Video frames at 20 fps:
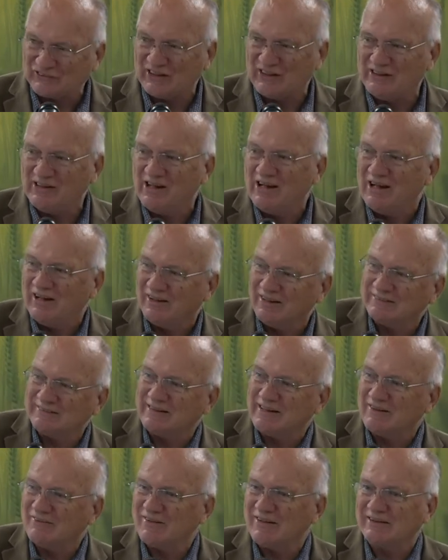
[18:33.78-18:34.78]
sake. Let's
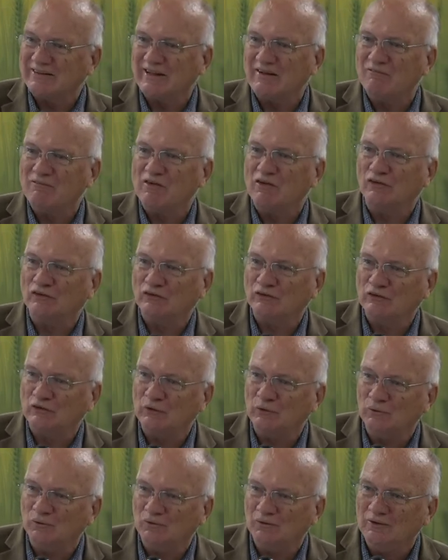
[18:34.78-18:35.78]
say they give you a
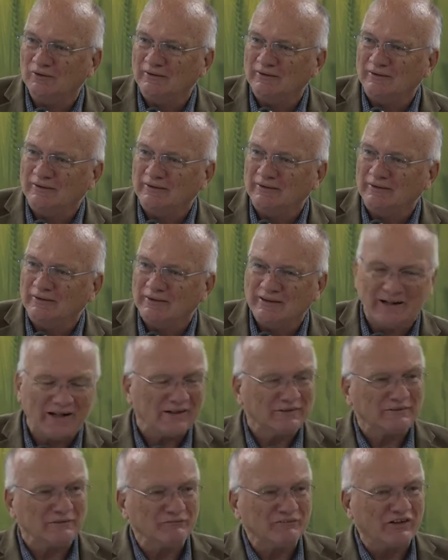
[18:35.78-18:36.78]
stew and it
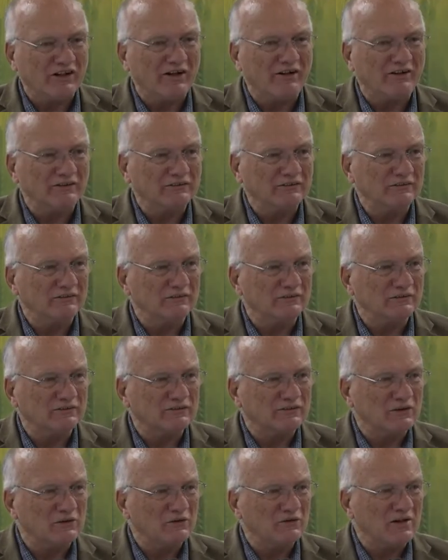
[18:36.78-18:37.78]
has some carrots in the
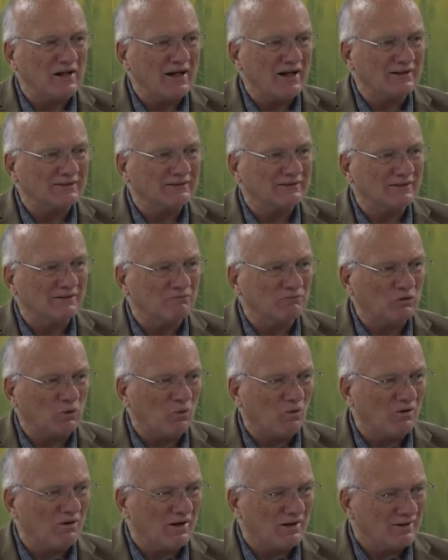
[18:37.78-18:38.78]
stew. It has some
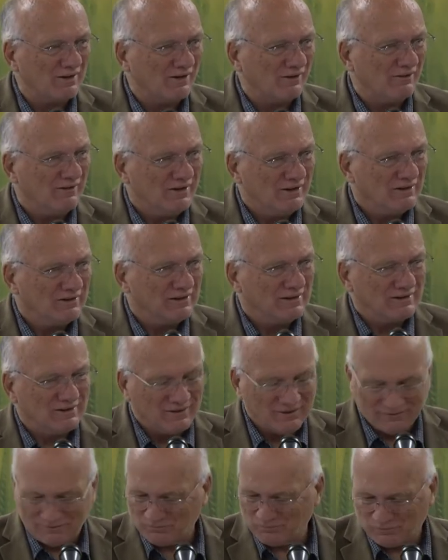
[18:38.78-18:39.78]
corn, you know, you
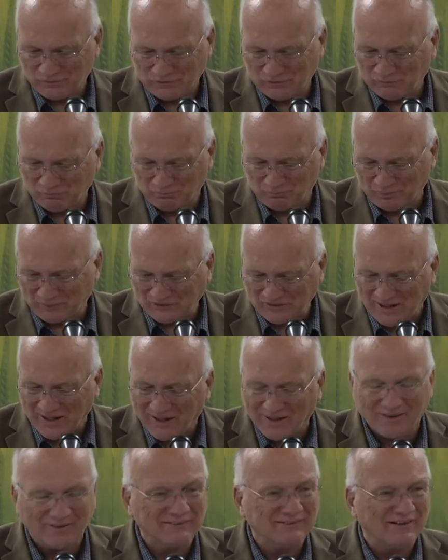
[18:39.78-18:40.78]
know,
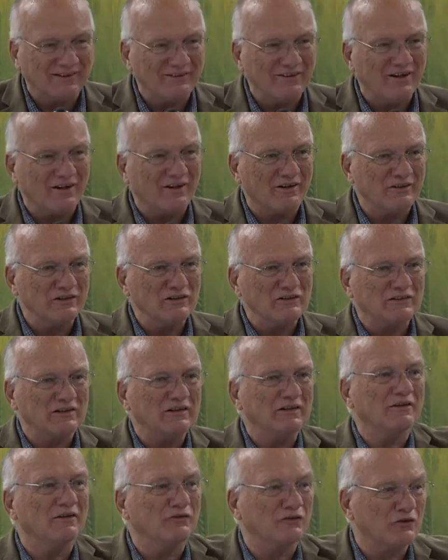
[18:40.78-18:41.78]
potatoes in there, and you
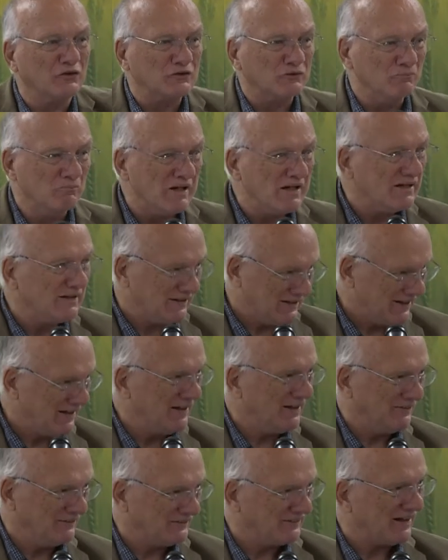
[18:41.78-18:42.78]
see that there's meat
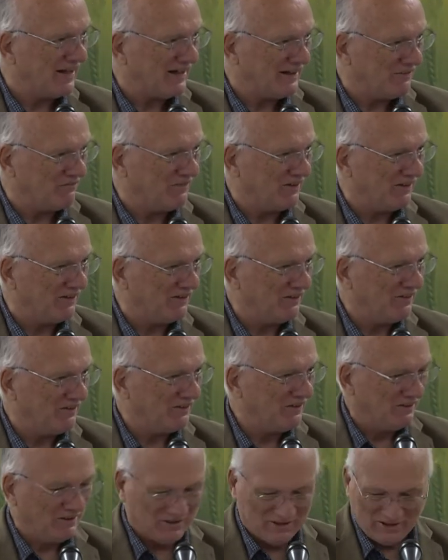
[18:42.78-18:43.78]
inside of it.
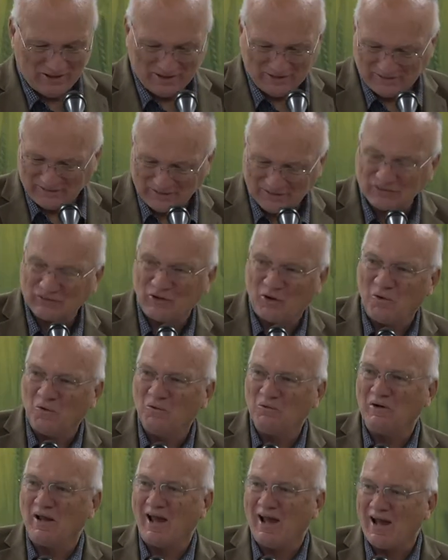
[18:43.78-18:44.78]
He says,
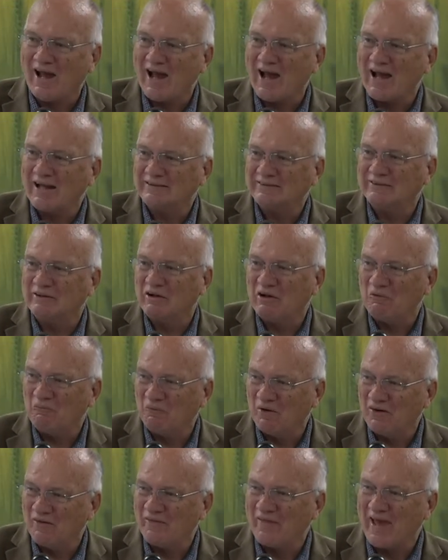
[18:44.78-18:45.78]
Don't ask
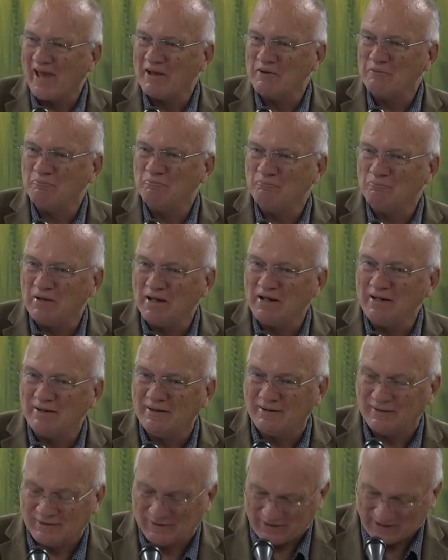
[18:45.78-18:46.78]
where that
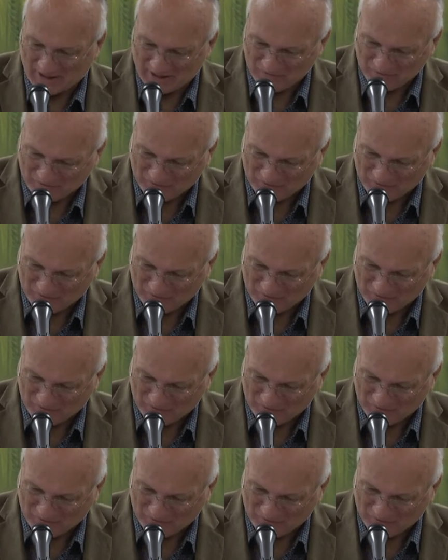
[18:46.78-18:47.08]
meat came